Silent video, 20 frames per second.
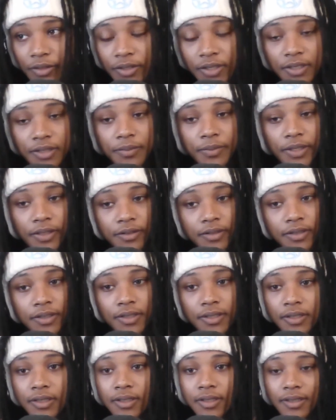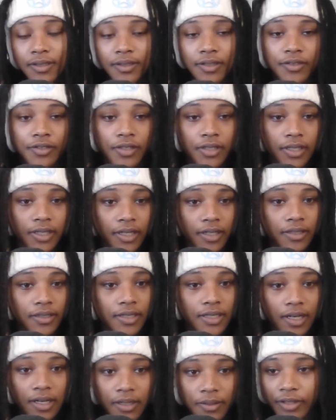and appearances, they're trying to get us
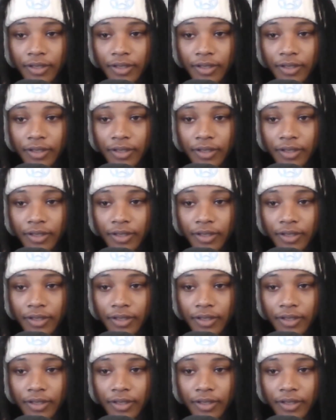hyped.